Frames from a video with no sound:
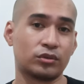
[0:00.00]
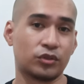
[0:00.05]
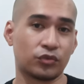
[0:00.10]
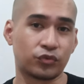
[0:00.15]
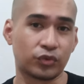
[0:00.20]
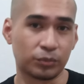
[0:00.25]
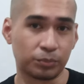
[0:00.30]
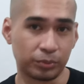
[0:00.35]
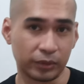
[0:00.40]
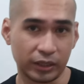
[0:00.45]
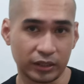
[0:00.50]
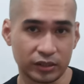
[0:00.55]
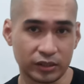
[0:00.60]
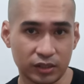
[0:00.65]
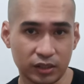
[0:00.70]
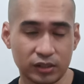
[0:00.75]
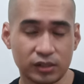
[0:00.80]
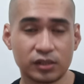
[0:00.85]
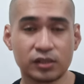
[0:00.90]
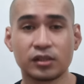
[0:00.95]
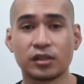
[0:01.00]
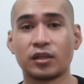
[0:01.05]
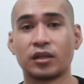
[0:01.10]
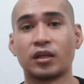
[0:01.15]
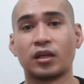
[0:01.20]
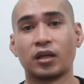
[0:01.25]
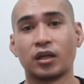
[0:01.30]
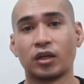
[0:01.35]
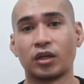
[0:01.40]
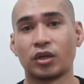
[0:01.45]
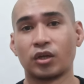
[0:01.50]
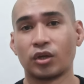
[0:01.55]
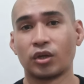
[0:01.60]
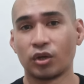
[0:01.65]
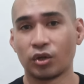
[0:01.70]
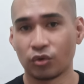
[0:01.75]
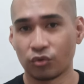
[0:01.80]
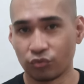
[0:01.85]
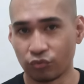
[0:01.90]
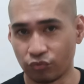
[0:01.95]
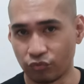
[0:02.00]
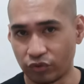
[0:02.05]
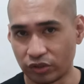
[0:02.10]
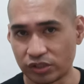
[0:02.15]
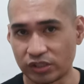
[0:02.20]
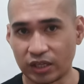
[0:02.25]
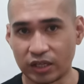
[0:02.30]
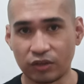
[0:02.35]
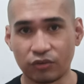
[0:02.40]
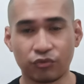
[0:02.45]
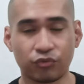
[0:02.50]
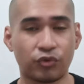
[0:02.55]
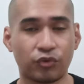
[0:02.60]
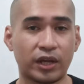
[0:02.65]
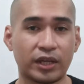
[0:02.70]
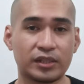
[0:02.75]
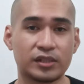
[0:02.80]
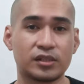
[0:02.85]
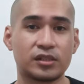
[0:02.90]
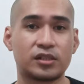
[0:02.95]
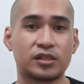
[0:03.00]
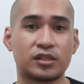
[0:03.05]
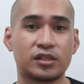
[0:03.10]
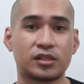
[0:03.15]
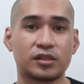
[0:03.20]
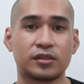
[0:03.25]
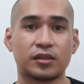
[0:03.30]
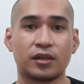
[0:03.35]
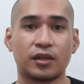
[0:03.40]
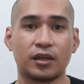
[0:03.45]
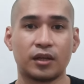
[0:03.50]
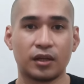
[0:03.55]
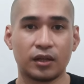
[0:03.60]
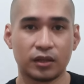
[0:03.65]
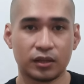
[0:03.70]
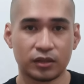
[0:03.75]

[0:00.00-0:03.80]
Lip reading: to different places, visiting friends,